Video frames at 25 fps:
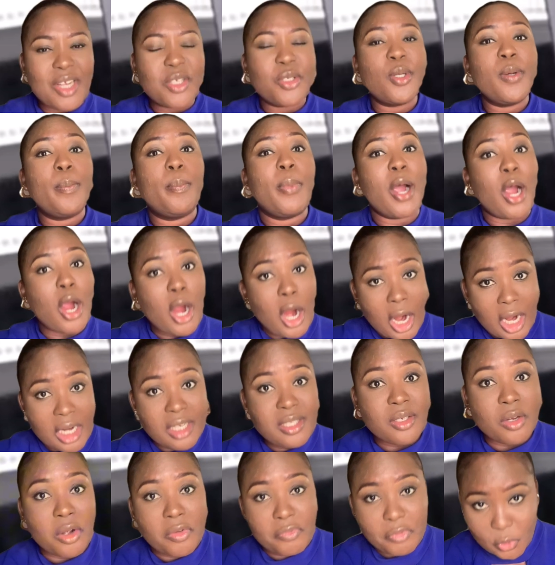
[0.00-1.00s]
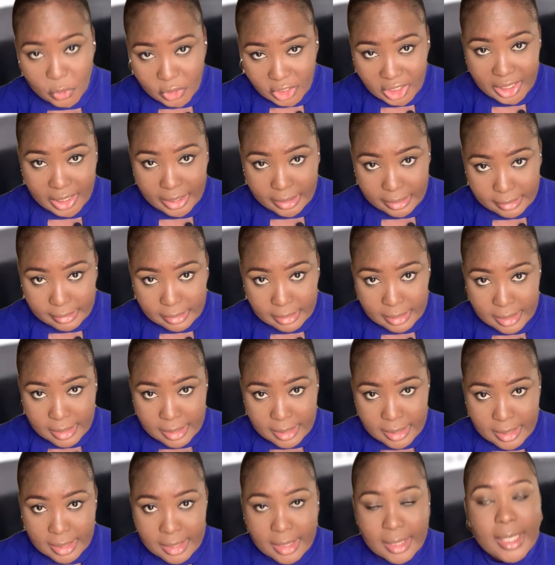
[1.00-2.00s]
mathematics. It was definitely
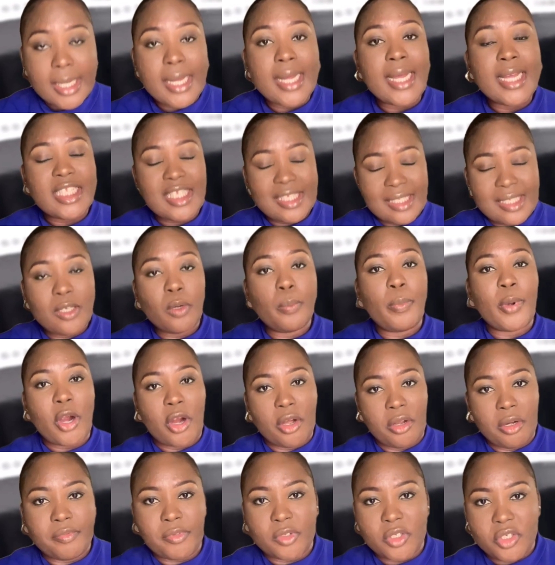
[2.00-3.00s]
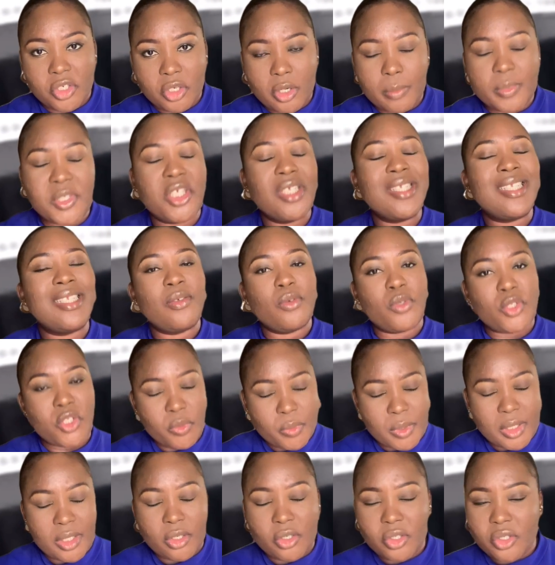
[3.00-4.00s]
not applying to universities at the age of
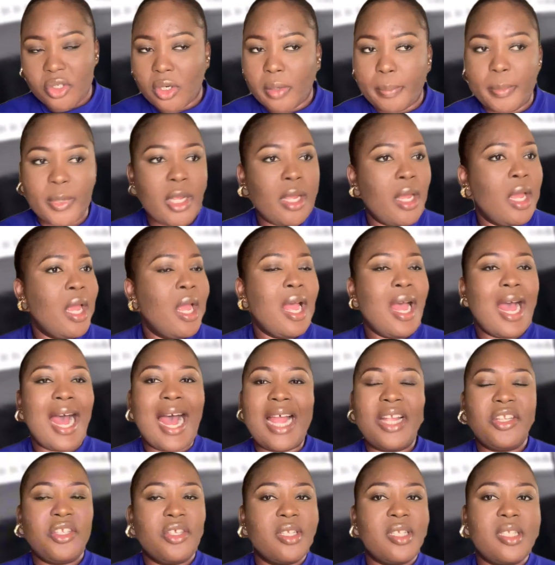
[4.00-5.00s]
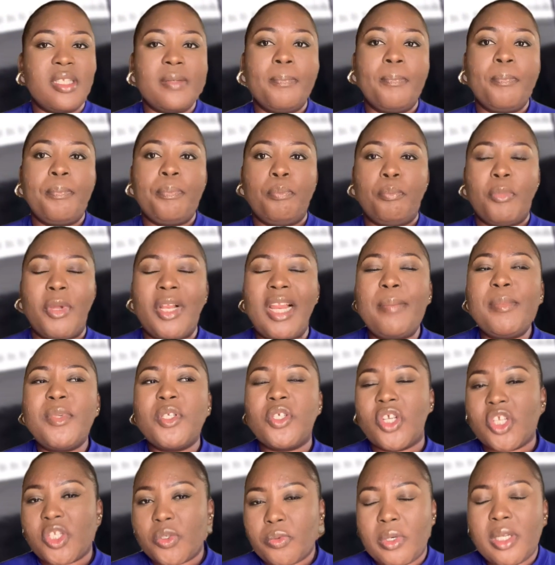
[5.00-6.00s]
7. I don't even think any of us can
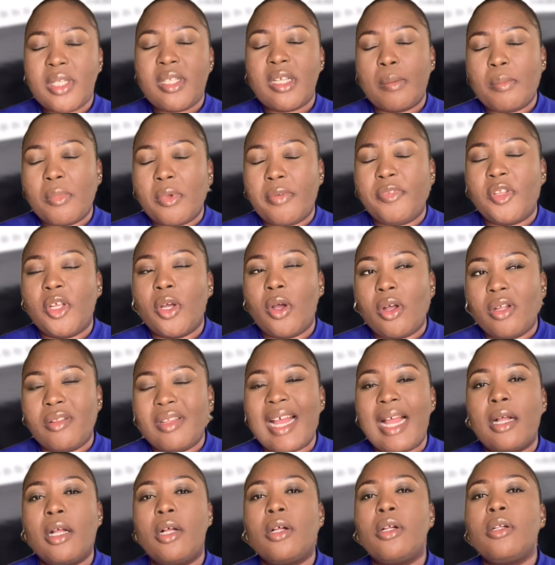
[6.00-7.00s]
remember what we were doing